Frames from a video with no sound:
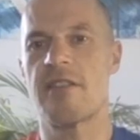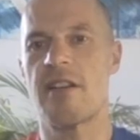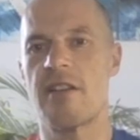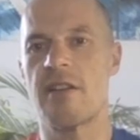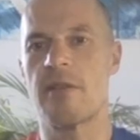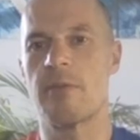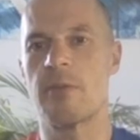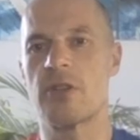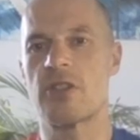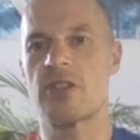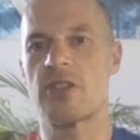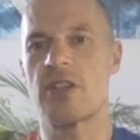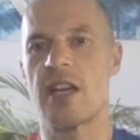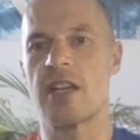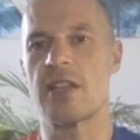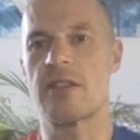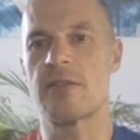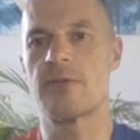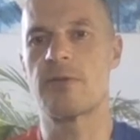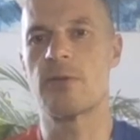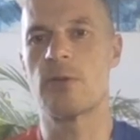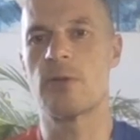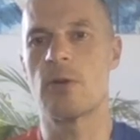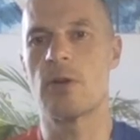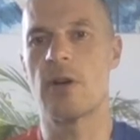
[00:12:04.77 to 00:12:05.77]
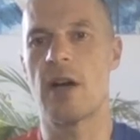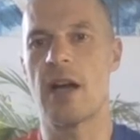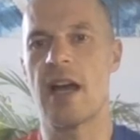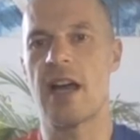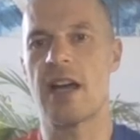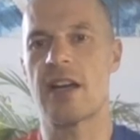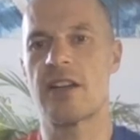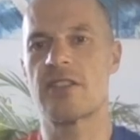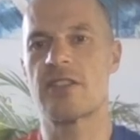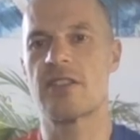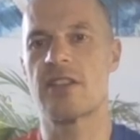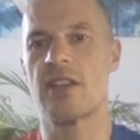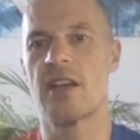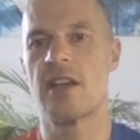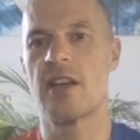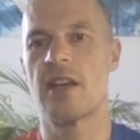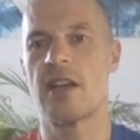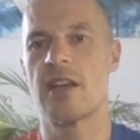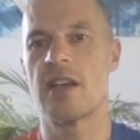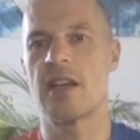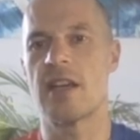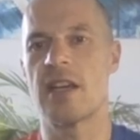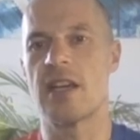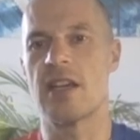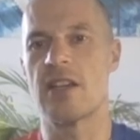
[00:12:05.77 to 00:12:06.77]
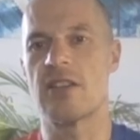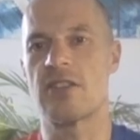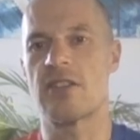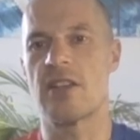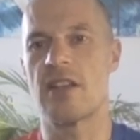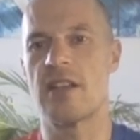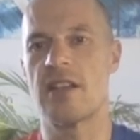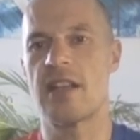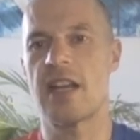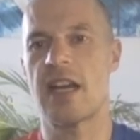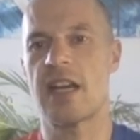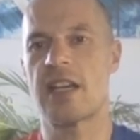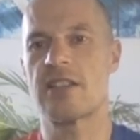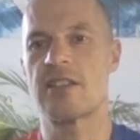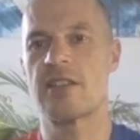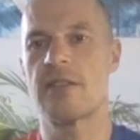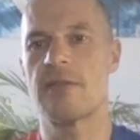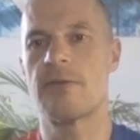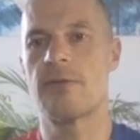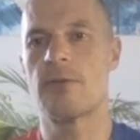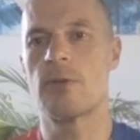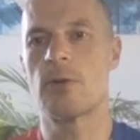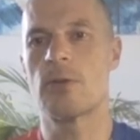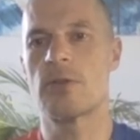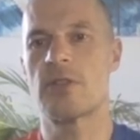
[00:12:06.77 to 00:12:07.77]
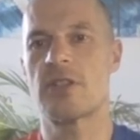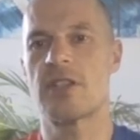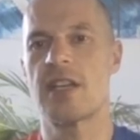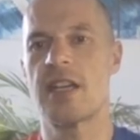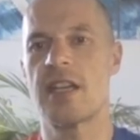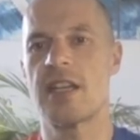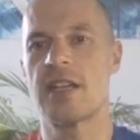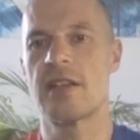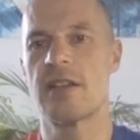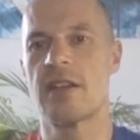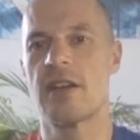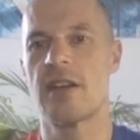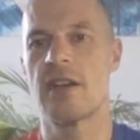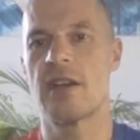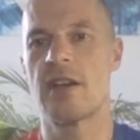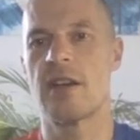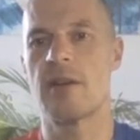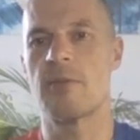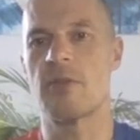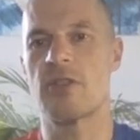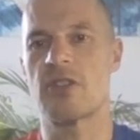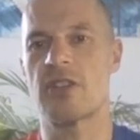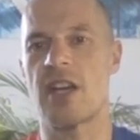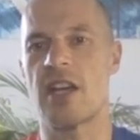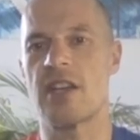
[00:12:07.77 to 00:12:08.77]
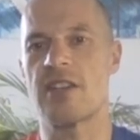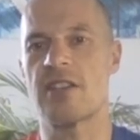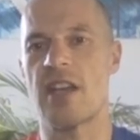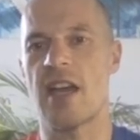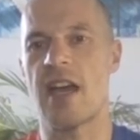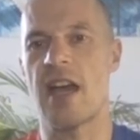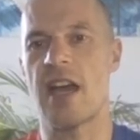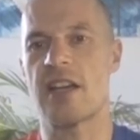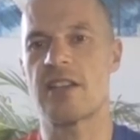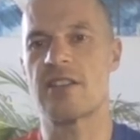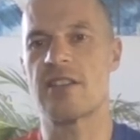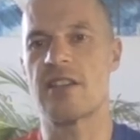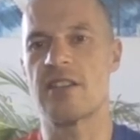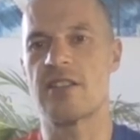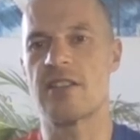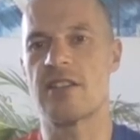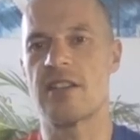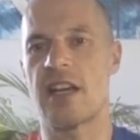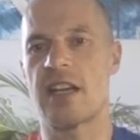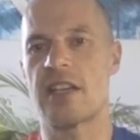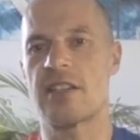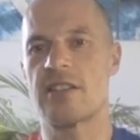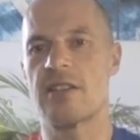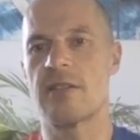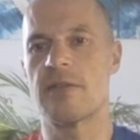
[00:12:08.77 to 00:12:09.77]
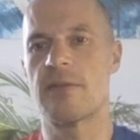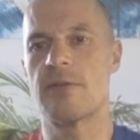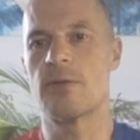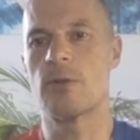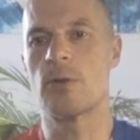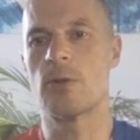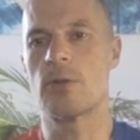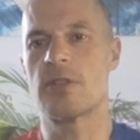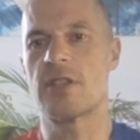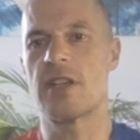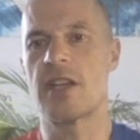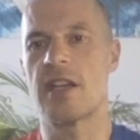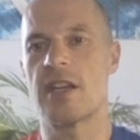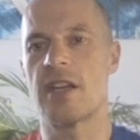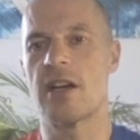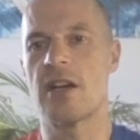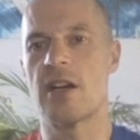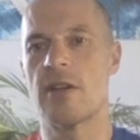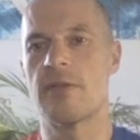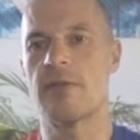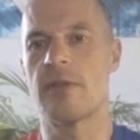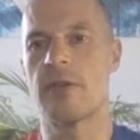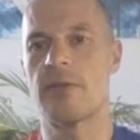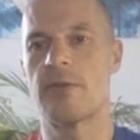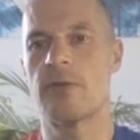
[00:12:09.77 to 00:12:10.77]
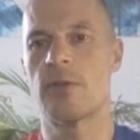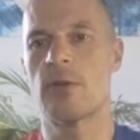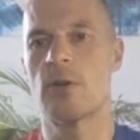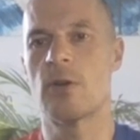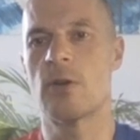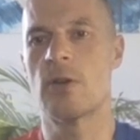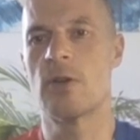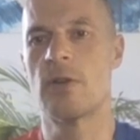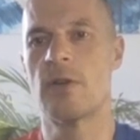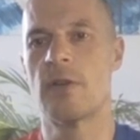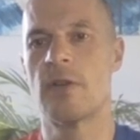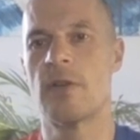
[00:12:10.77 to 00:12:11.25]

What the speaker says: in which case 4x is negative 14, in which case x is negative 14 over 4,